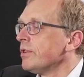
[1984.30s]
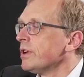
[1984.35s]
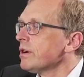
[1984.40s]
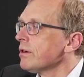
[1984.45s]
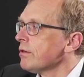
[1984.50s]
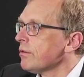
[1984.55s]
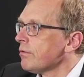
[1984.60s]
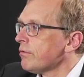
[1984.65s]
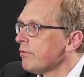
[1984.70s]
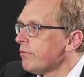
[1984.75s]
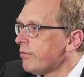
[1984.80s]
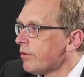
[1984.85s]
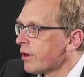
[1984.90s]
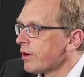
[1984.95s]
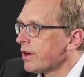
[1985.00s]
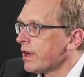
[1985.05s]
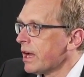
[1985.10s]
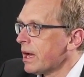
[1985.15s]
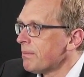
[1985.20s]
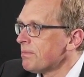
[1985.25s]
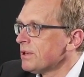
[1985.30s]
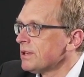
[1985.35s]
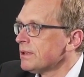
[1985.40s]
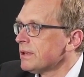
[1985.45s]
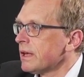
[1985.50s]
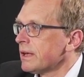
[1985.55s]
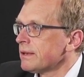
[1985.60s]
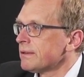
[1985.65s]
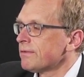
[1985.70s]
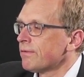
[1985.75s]
We are very
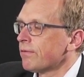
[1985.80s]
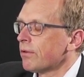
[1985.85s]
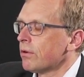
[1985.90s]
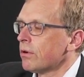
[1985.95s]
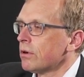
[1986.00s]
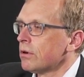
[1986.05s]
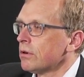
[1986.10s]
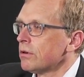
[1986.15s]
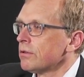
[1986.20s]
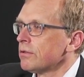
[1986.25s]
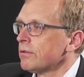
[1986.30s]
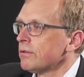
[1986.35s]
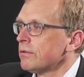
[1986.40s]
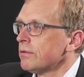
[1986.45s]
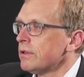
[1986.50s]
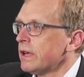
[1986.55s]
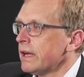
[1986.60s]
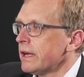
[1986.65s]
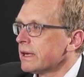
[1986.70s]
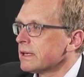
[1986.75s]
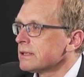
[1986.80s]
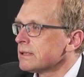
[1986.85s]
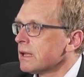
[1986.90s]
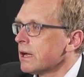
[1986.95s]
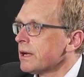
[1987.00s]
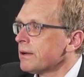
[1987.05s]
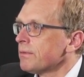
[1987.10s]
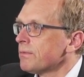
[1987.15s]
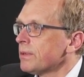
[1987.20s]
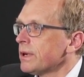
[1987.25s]
happy that for the
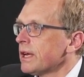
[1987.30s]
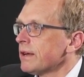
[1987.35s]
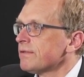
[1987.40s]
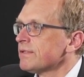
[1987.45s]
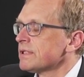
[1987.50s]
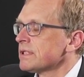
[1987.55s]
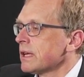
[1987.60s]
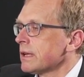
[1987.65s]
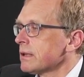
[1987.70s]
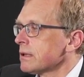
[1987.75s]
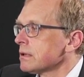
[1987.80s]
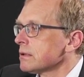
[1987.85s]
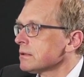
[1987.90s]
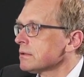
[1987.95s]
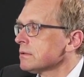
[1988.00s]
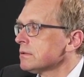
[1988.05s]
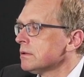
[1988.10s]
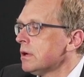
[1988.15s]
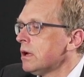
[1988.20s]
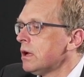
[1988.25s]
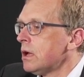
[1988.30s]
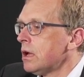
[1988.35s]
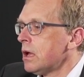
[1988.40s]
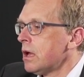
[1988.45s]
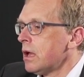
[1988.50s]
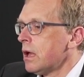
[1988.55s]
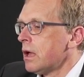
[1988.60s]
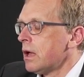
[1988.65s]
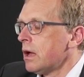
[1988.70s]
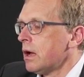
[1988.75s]
X-Line we have settled
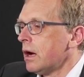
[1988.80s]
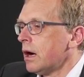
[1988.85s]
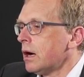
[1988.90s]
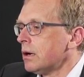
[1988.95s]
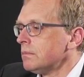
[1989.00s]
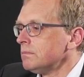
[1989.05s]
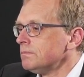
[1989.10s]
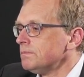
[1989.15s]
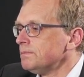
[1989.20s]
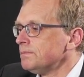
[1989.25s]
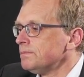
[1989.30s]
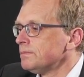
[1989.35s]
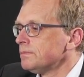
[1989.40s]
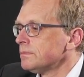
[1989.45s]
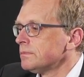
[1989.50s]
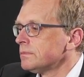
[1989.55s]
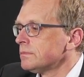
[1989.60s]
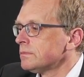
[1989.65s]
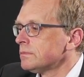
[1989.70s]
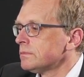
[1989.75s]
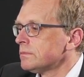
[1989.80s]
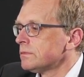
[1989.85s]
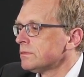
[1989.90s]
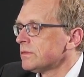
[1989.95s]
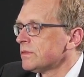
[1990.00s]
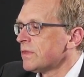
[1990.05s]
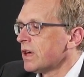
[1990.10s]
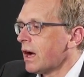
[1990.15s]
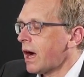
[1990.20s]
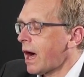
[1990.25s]
the
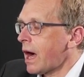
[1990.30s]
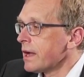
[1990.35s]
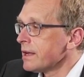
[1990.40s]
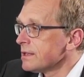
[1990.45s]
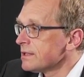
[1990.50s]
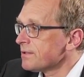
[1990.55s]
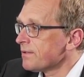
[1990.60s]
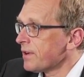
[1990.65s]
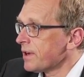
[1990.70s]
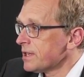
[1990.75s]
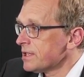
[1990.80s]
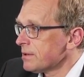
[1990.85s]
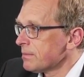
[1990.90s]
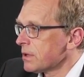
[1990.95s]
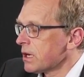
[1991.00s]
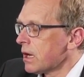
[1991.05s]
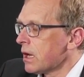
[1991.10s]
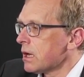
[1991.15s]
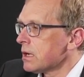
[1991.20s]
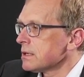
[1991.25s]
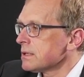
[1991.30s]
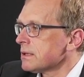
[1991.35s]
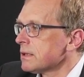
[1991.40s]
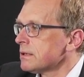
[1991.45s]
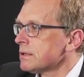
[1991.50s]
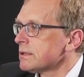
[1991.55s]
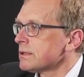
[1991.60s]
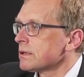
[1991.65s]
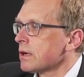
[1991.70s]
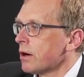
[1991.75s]
highest phantom class
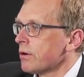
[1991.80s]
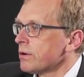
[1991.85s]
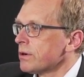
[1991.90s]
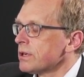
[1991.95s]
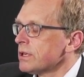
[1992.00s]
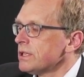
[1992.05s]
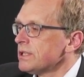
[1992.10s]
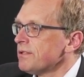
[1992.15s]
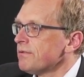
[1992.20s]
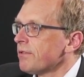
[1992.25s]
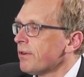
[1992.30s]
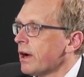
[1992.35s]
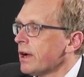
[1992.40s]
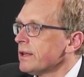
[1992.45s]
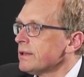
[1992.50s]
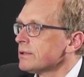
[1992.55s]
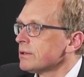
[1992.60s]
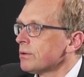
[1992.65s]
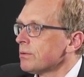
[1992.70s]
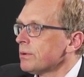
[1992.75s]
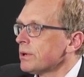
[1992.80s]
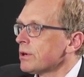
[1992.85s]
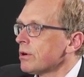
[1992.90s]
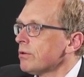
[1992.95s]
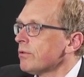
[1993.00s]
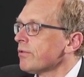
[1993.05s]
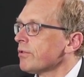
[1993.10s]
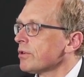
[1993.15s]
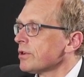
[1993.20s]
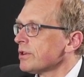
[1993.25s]
that is currently defined. So we
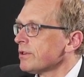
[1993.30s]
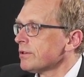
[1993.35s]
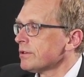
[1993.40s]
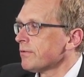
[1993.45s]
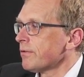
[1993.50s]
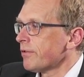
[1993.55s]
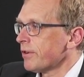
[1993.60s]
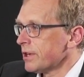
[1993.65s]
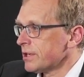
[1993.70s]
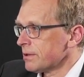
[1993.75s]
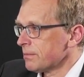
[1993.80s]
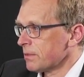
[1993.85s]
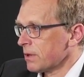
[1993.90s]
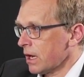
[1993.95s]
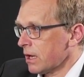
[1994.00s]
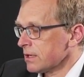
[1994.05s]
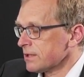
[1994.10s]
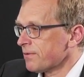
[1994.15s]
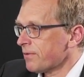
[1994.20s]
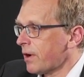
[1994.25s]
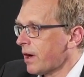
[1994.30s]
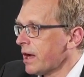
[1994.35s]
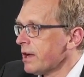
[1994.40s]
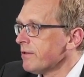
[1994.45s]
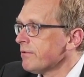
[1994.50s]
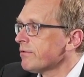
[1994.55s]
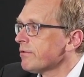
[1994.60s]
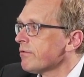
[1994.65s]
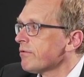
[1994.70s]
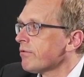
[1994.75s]
go for the phantom class
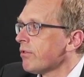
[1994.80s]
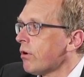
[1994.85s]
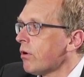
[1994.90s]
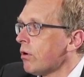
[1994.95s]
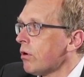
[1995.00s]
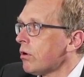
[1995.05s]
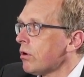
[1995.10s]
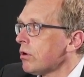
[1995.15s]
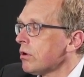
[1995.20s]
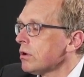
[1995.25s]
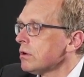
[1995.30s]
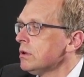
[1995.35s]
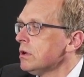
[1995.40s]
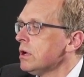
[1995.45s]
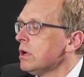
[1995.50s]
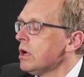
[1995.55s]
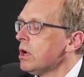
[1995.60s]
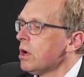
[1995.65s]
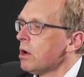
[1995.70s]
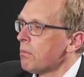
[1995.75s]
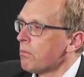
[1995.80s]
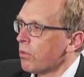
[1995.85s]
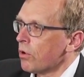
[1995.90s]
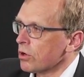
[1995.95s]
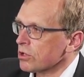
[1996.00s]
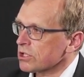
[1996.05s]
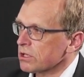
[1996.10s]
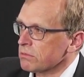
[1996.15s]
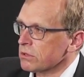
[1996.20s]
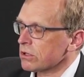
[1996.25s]
5 for all
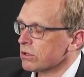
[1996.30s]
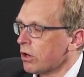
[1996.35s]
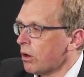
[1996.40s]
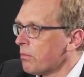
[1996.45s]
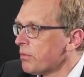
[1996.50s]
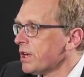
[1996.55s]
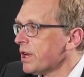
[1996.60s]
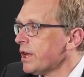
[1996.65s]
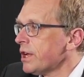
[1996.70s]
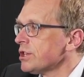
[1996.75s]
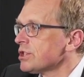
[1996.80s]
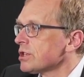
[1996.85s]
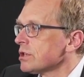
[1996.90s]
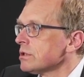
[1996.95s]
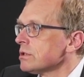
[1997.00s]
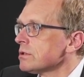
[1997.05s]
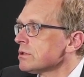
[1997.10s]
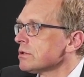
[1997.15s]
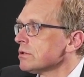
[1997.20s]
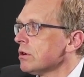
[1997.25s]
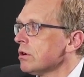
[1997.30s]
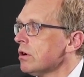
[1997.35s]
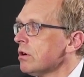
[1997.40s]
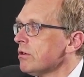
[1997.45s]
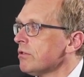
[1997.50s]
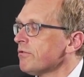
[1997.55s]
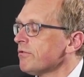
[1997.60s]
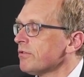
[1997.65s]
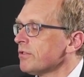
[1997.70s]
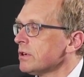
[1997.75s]
possible combinations
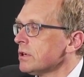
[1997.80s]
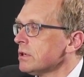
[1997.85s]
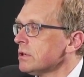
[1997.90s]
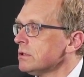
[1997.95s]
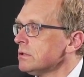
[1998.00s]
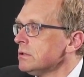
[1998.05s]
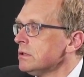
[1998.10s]
of